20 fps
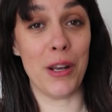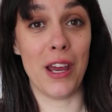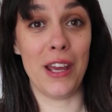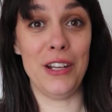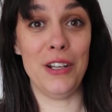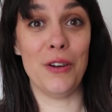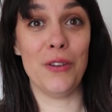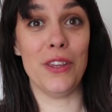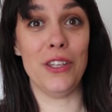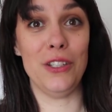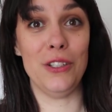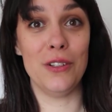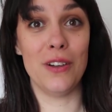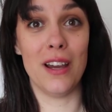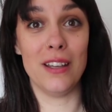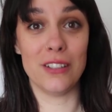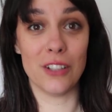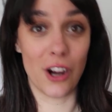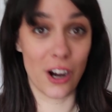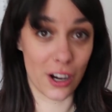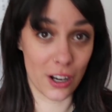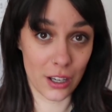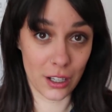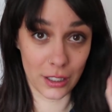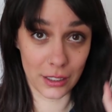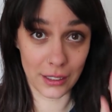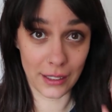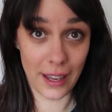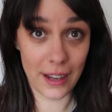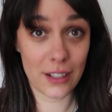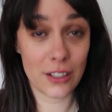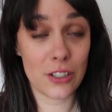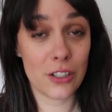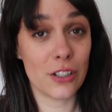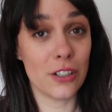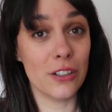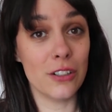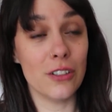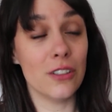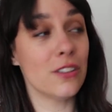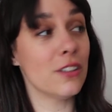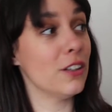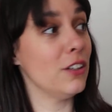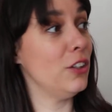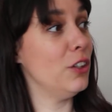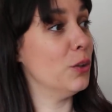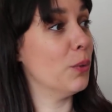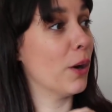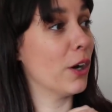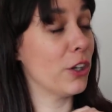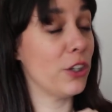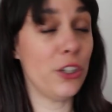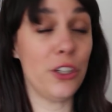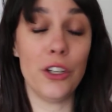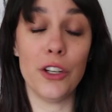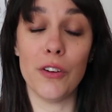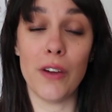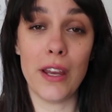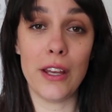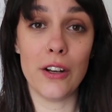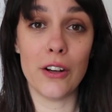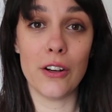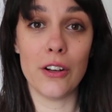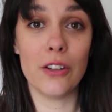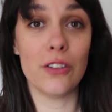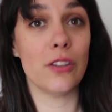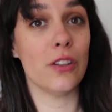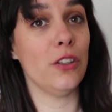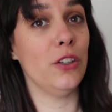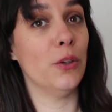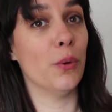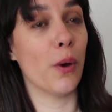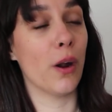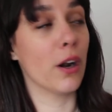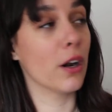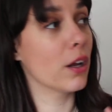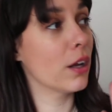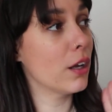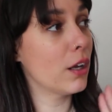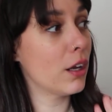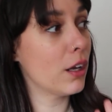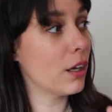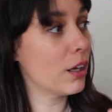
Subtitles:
and I know that you guys are collectors, you are curators, you are